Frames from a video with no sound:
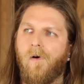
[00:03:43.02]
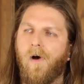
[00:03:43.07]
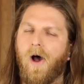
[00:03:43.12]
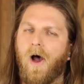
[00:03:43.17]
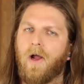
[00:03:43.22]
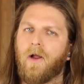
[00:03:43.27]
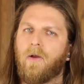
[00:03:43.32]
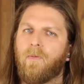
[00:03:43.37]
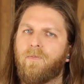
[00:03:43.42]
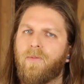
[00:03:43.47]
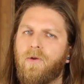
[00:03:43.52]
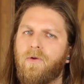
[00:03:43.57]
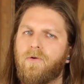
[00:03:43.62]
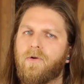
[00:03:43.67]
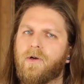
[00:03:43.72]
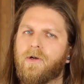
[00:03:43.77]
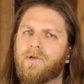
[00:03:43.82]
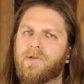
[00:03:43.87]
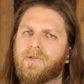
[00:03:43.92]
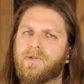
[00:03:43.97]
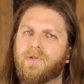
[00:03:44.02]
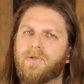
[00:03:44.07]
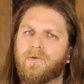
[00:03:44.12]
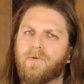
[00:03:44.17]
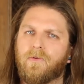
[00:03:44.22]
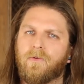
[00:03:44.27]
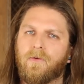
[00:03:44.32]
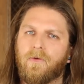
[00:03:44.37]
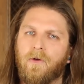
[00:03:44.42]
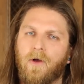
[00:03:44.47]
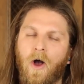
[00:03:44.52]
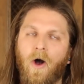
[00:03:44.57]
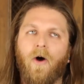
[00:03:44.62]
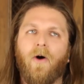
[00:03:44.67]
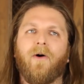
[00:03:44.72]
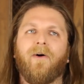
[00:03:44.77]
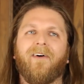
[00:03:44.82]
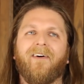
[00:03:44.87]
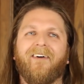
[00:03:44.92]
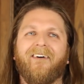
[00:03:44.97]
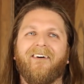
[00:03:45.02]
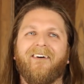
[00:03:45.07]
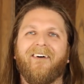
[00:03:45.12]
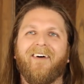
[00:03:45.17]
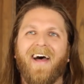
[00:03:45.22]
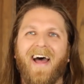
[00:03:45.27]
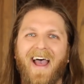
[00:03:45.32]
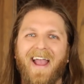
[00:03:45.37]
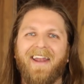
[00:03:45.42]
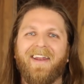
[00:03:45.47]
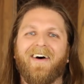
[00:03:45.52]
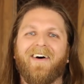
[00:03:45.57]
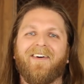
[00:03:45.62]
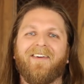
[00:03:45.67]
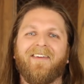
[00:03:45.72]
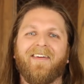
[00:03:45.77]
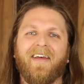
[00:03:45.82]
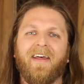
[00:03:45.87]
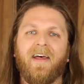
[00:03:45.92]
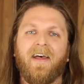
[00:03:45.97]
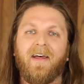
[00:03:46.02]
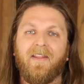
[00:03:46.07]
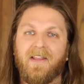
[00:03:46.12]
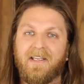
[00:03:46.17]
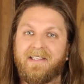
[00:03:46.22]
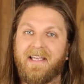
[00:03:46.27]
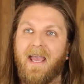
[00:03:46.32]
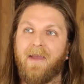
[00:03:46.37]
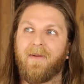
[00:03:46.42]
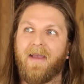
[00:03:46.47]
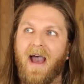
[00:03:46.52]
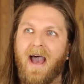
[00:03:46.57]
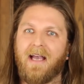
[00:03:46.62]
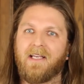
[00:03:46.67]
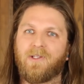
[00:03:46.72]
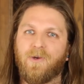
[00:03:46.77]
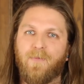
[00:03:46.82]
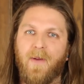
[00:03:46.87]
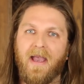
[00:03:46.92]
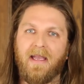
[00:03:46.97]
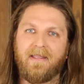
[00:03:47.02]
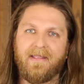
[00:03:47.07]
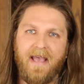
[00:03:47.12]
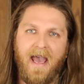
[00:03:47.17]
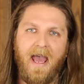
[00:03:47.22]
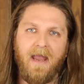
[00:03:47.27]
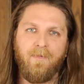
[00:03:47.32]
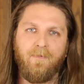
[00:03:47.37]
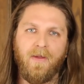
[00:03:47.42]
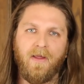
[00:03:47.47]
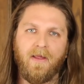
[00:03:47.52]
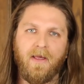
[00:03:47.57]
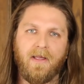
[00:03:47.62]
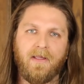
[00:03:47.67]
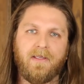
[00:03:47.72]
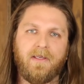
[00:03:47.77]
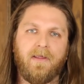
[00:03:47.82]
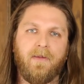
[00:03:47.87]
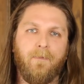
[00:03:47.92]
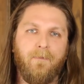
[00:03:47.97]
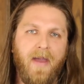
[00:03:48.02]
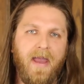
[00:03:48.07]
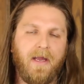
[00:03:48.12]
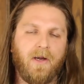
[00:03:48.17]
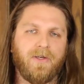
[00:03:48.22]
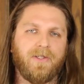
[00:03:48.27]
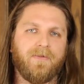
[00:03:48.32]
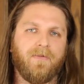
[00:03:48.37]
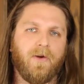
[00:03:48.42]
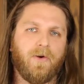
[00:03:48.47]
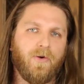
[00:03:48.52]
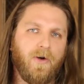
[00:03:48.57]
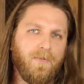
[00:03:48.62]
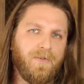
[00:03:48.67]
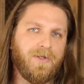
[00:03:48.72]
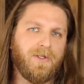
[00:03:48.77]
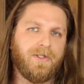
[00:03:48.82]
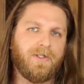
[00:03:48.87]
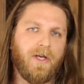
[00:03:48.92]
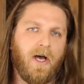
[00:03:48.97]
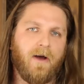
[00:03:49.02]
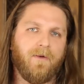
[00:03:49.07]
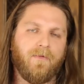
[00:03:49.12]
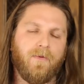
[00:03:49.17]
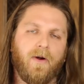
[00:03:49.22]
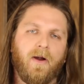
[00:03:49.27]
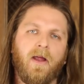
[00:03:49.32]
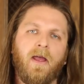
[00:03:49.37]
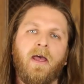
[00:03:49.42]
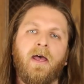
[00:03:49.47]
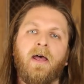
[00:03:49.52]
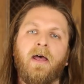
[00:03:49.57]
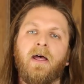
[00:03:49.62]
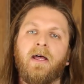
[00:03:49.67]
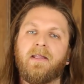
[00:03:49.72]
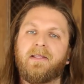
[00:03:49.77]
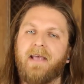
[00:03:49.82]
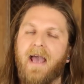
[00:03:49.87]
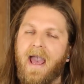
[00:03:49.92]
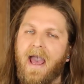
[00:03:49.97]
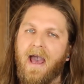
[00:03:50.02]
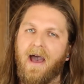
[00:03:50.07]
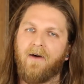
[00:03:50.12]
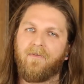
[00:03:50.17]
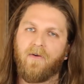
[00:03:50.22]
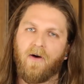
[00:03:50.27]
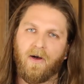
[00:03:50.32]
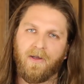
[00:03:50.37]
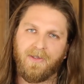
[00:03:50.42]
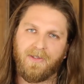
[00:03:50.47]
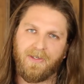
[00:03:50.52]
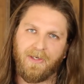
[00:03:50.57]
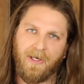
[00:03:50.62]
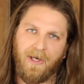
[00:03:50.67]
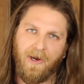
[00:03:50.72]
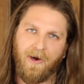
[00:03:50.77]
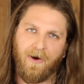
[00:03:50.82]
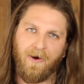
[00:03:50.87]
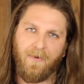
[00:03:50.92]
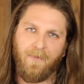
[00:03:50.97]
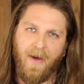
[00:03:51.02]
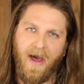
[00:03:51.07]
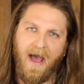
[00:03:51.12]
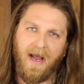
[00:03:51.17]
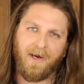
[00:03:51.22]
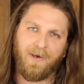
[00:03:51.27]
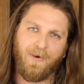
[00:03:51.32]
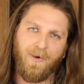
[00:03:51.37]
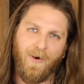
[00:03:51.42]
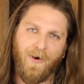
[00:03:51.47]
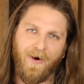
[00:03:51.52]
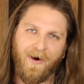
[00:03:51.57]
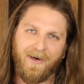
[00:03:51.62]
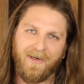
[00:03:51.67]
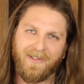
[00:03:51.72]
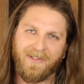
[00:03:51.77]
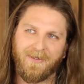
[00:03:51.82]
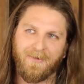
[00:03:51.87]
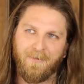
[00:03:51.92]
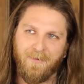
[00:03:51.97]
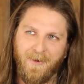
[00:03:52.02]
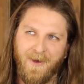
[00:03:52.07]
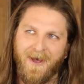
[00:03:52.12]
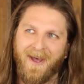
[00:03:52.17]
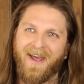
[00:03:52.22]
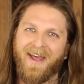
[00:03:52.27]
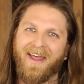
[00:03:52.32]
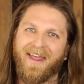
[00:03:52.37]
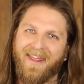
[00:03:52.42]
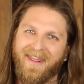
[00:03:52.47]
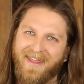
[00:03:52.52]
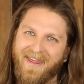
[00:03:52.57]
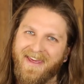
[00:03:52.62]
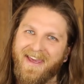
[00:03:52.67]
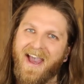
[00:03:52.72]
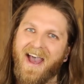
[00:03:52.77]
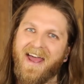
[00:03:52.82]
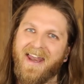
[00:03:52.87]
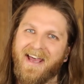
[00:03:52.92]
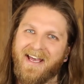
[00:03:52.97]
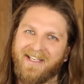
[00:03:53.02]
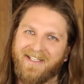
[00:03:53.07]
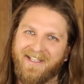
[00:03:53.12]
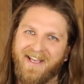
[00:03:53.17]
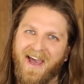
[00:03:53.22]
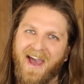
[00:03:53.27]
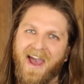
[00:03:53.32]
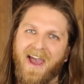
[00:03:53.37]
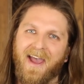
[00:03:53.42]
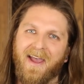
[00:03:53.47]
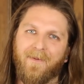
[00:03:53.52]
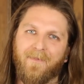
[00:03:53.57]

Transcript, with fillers: on computers? Oh, I know. The same guys who paid 10 million to the makers of encryption software to have unsecured backdoors. The NSA.